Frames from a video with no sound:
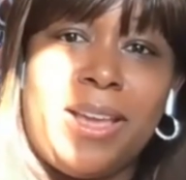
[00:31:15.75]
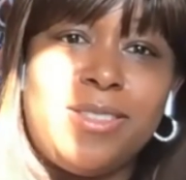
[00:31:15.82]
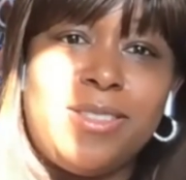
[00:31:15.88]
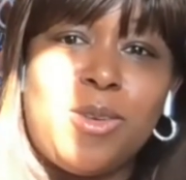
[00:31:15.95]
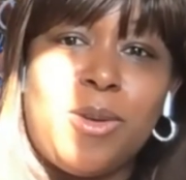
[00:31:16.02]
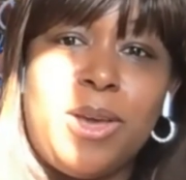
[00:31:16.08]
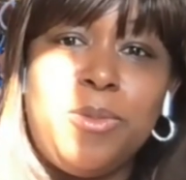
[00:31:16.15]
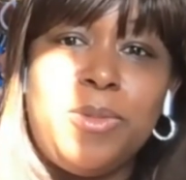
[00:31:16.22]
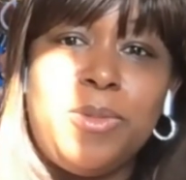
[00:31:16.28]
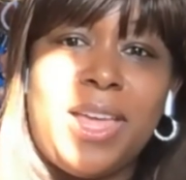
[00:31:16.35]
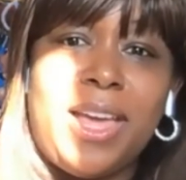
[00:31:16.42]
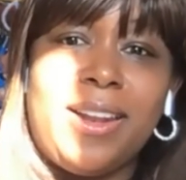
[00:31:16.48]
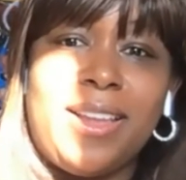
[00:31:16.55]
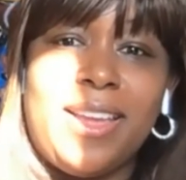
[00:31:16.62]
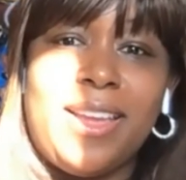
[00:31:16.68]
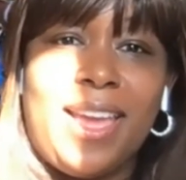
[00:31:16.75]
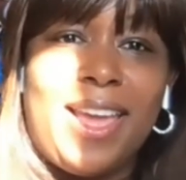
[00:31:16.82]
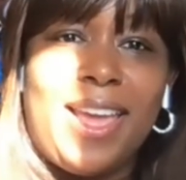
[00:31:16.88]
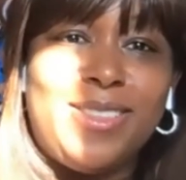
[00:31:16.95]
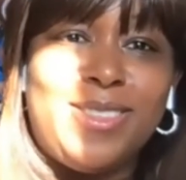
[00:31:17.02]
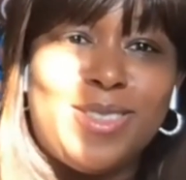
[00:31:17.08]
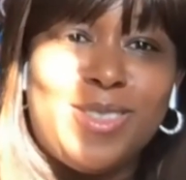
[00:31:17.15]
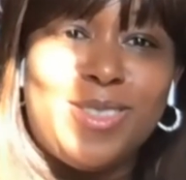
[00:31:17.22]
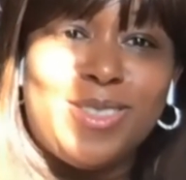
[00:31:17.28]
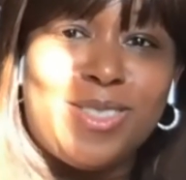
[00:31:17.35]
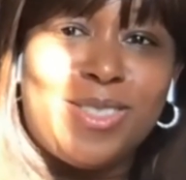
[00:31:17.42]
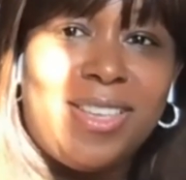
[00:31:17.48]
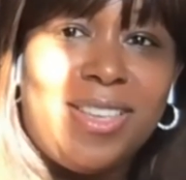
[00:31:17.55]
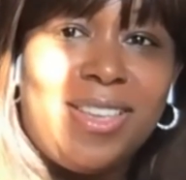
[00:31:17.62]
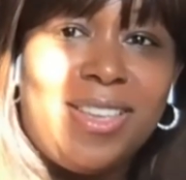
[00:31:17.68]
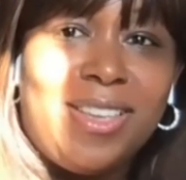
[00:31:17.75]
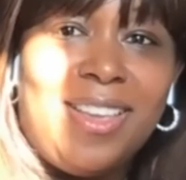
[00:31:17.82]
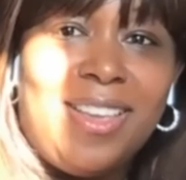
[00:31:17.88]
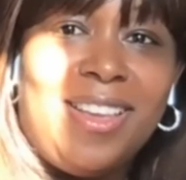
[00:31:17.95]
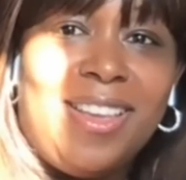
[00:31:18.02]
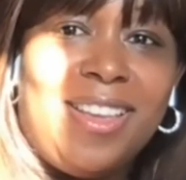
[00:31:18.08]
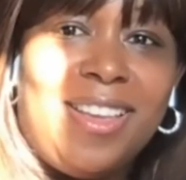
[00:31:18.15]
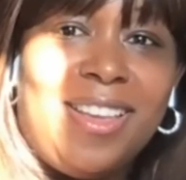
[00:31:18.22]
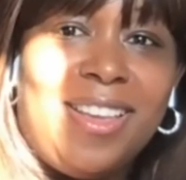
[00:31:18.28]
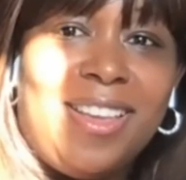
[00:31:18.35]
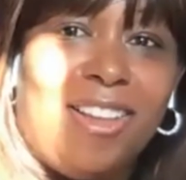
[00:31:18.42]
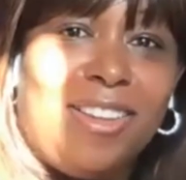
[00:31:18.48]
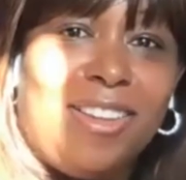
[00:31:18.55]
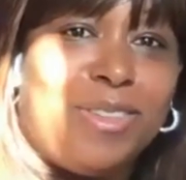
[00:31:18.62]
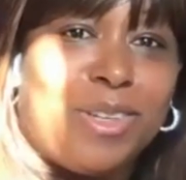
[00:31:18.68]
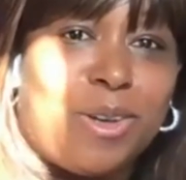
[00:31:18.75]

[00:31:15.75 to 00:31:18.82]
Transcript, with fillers: So I hope that kind of answers all of your